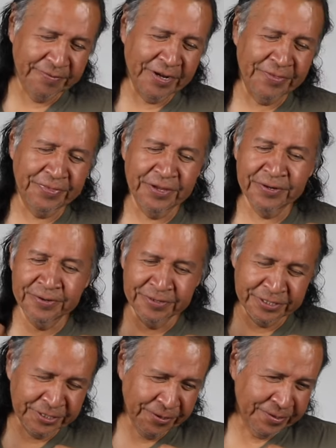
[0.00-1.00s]
around thunder,
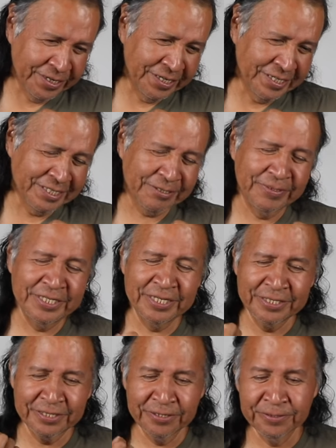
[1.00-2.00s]
is choking and
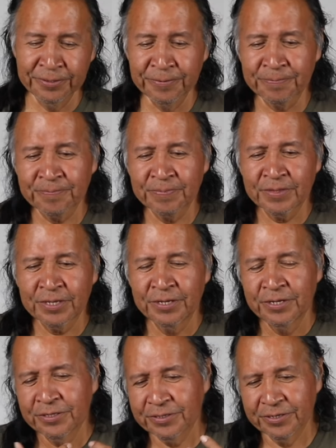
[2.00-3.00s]
squeezing thunder.
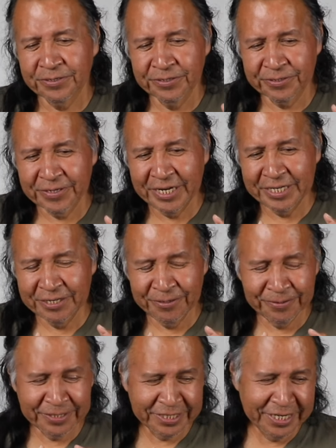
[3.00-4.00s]
Thunder's trying to
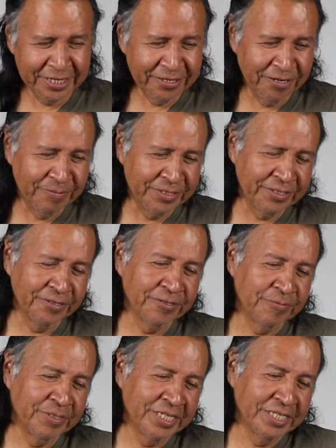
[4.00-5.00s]
hold a snake off, but
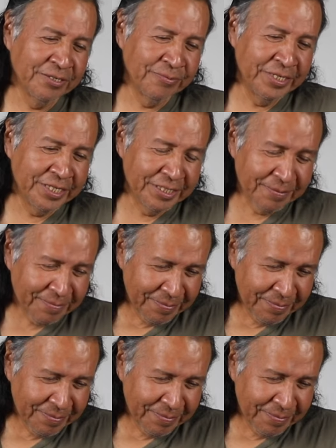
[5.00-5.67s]
thunder's beginning to weaken.